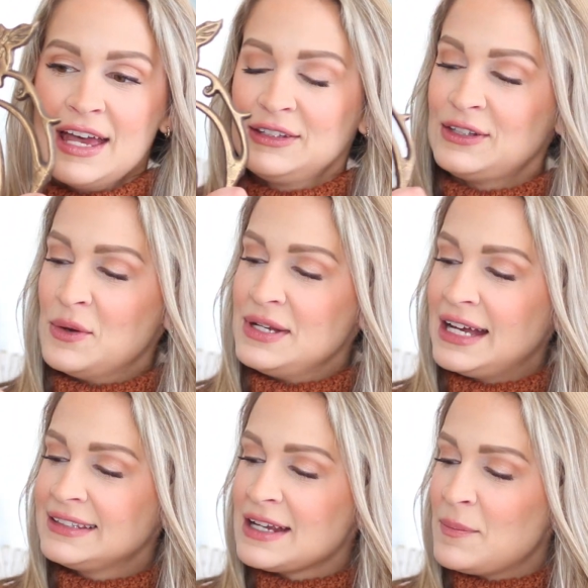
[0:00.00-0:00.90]
So
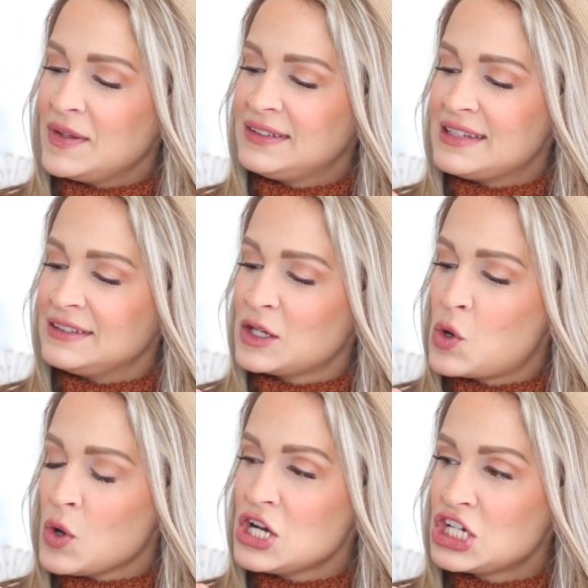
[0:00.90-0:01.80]
next up is this
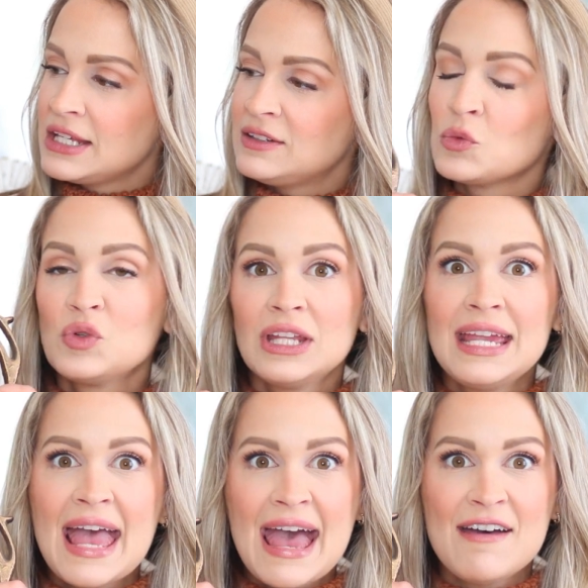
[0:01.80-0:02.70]
gorgeous,
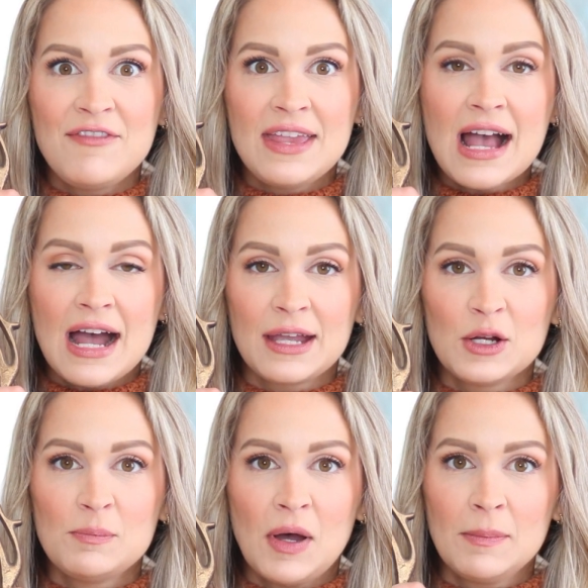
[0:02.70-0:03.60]
really heavy
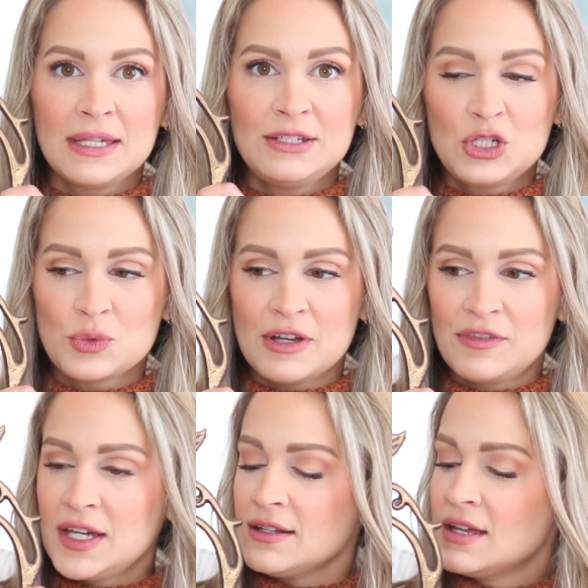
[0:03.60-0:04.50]
iron pumpkin
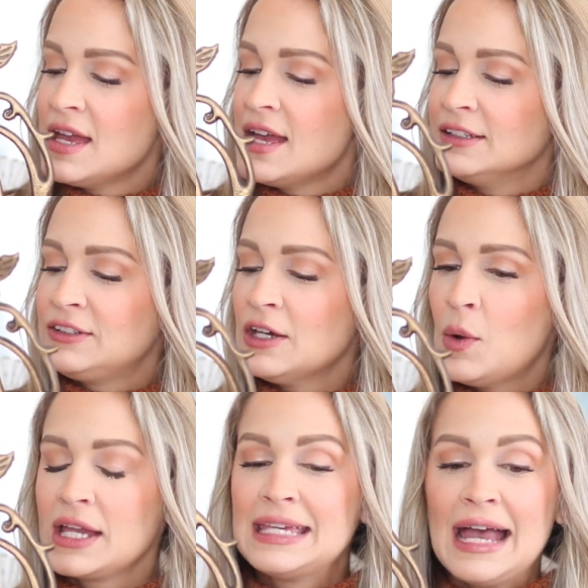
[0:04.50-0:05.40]
trivet.
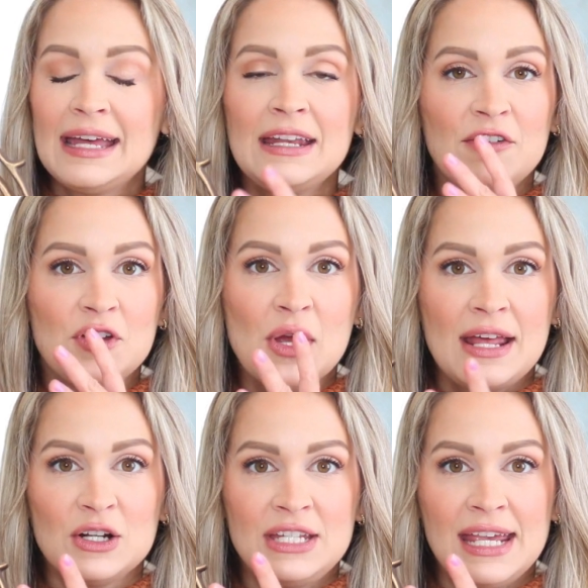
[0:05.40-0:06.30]
So again, if you're
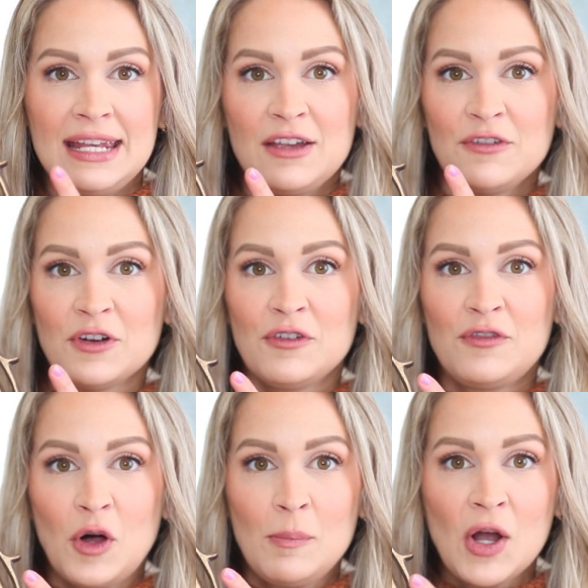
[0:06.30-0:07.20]
entertaining for a
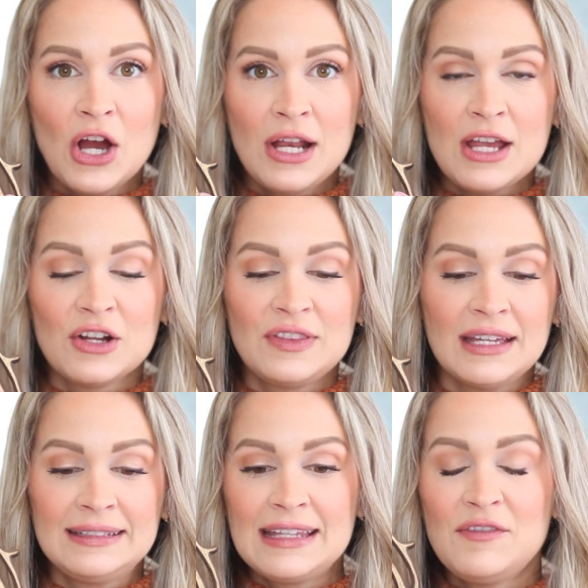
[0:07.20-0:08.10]
fall party or
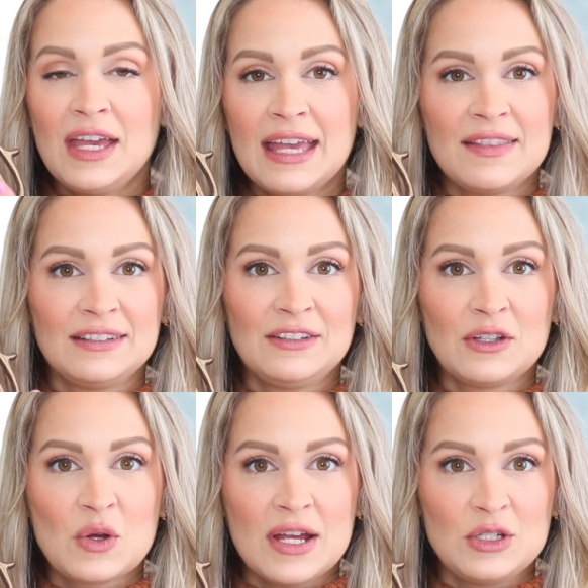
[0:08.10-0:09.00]
Thanksgiving, this
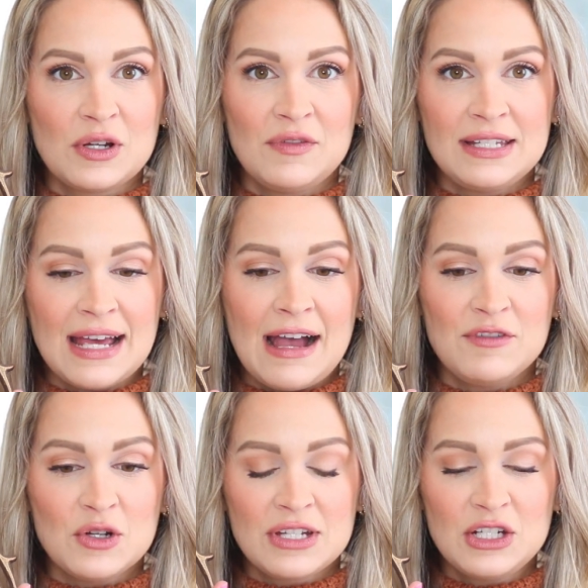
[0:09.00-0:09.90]
is a great trivet to
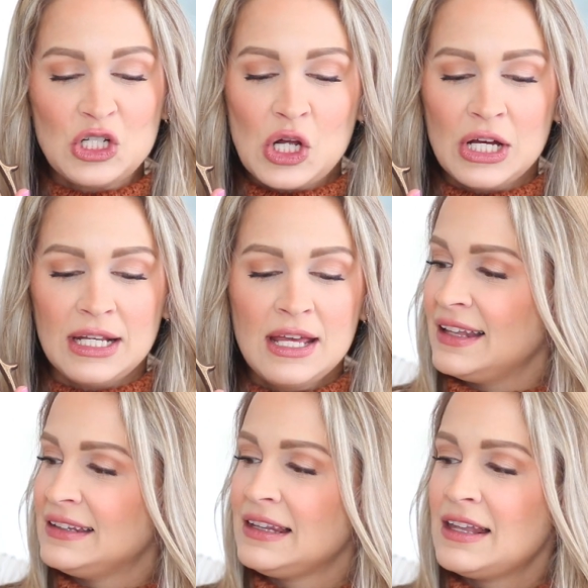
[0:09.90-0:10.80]
have your dish on.
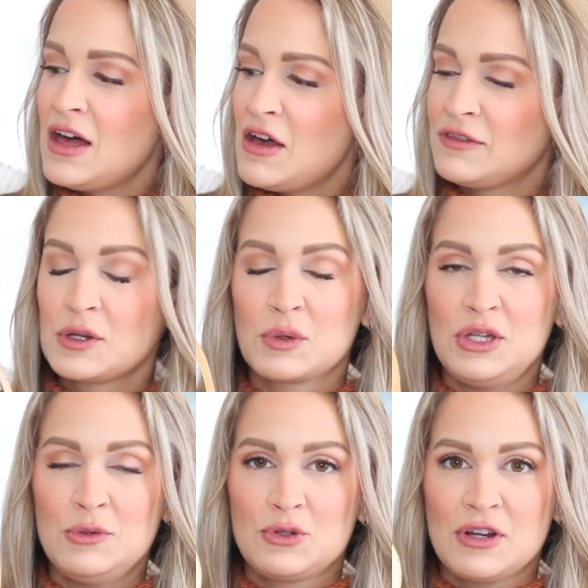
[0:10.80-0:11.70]
I love little
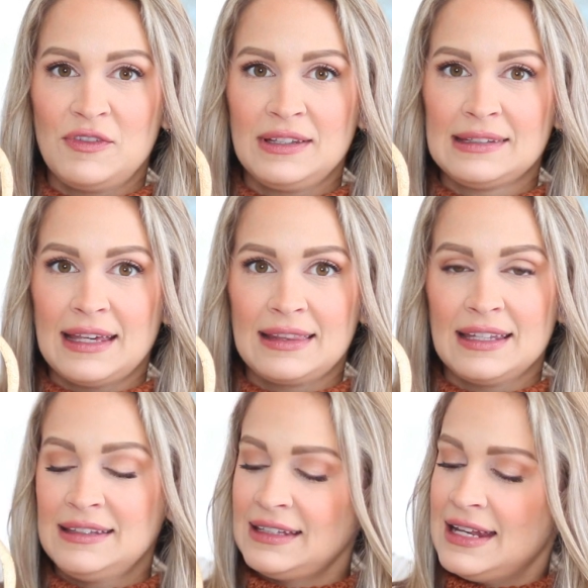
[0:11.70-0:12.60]
cute trivets like
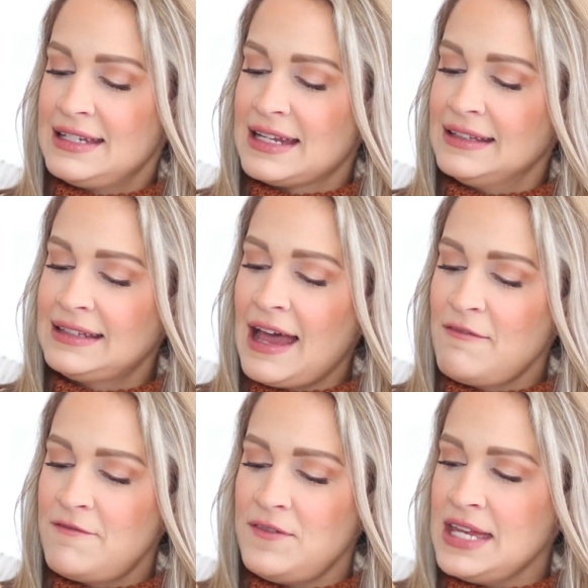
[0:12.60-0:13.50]
this, and it does
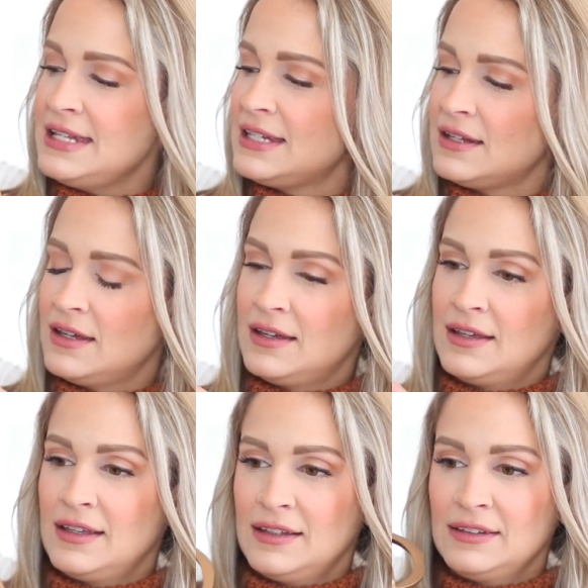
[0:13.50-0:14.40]
have feet,
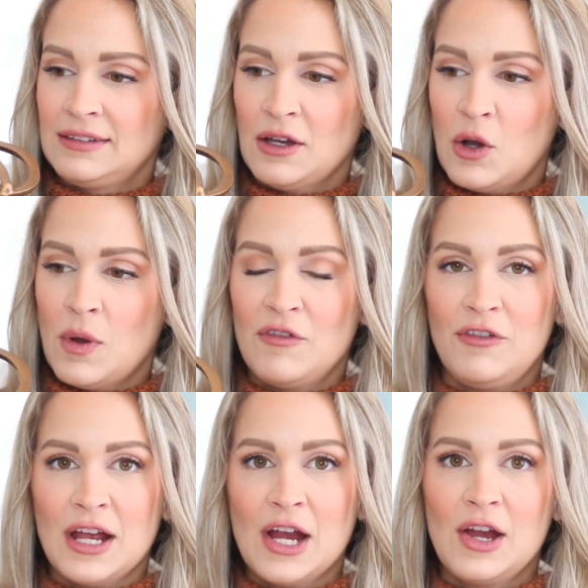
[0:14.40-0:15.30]
so
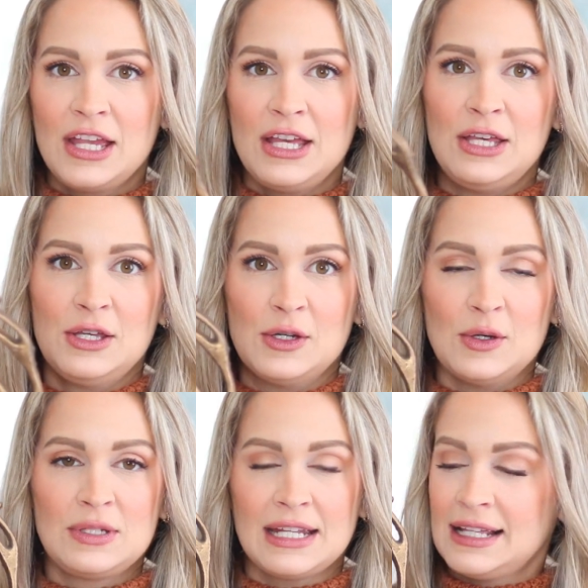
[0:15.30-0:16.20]
very
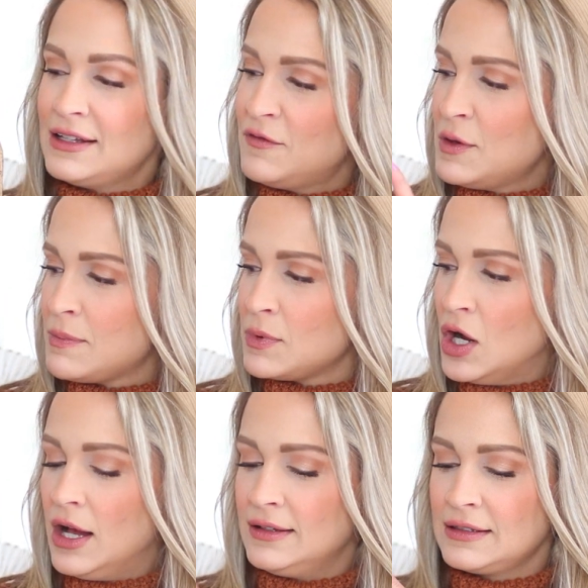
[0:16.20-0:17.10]
cute. And I love the
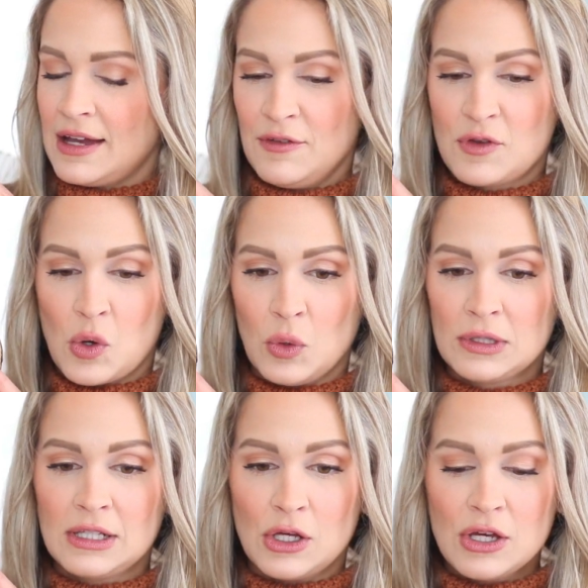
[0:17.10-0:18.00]
bronze kind of
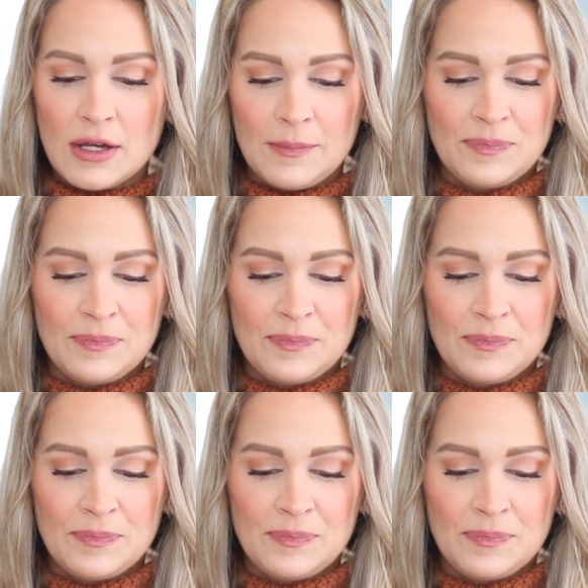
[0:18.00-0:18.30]
gold look.